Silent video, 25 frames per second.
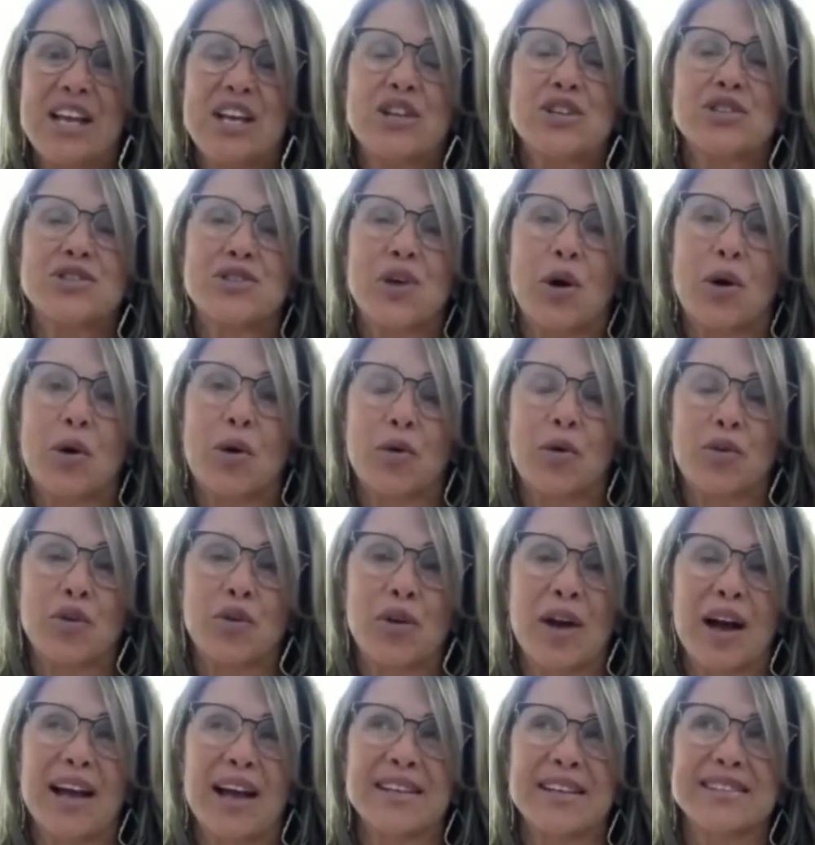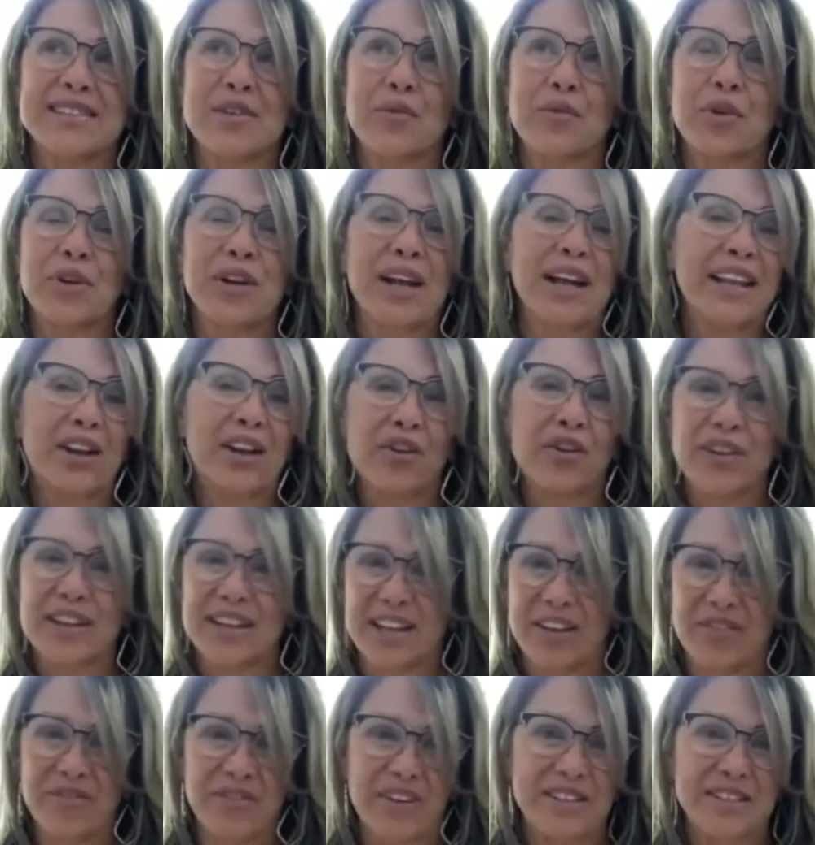So you guys, we're not here to
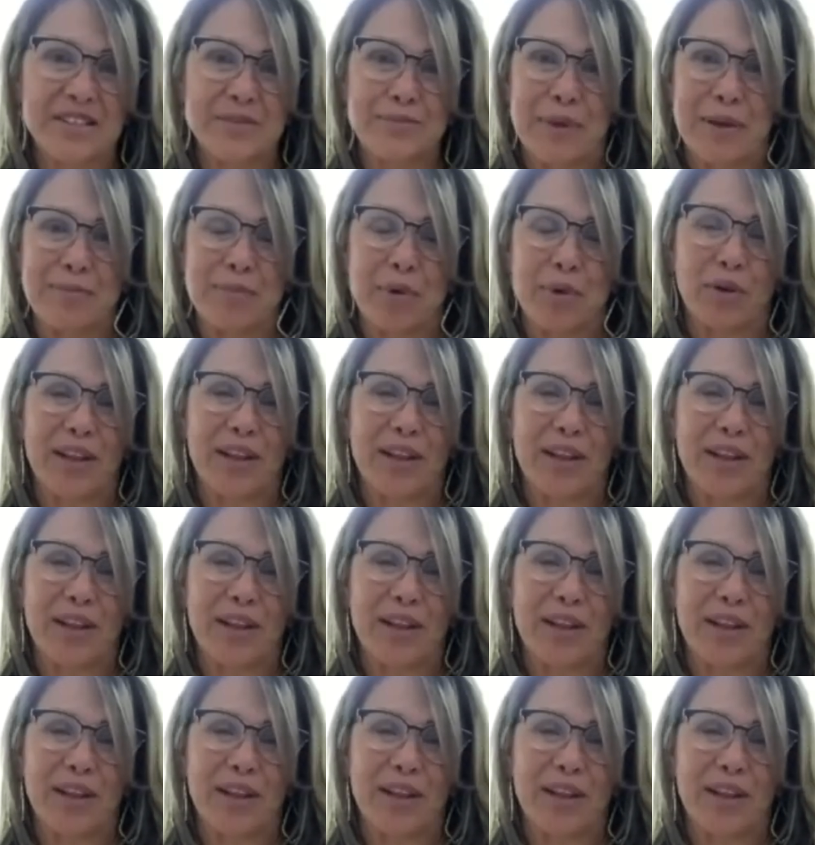convince people.